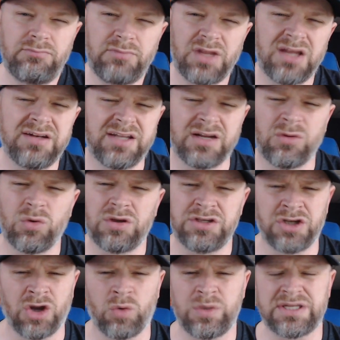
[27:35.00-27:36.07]

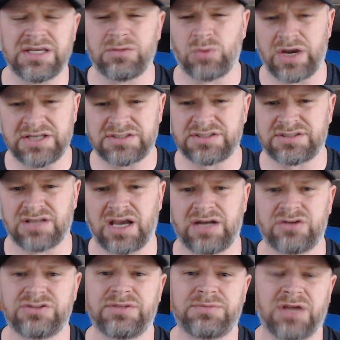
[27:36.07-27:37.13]
We did raise the
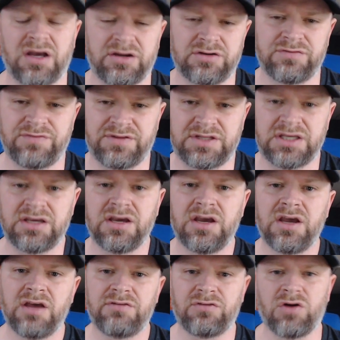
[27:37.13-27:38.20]
sliders up to 150
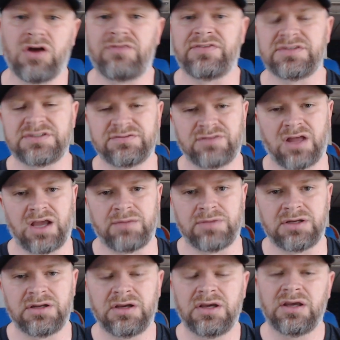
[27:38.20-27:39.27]
for offensive linemen.